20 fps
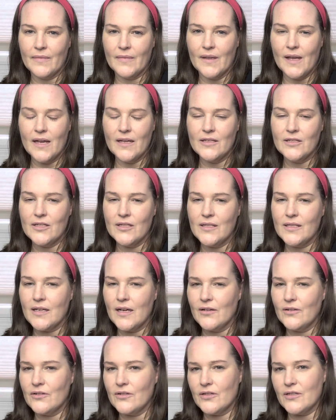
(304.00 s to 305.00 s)
And just
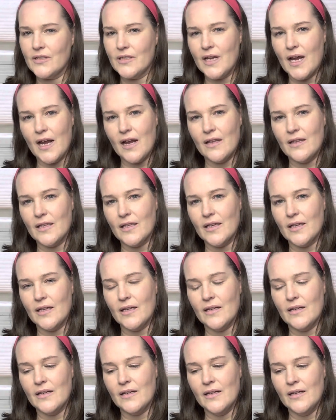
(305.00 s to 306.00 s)
understand
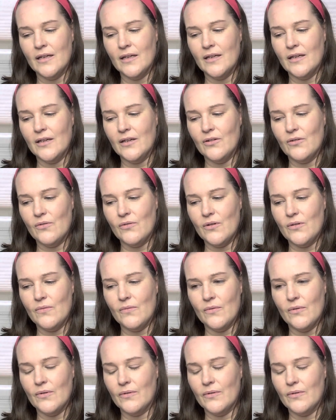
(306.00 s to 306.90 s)
that, you know,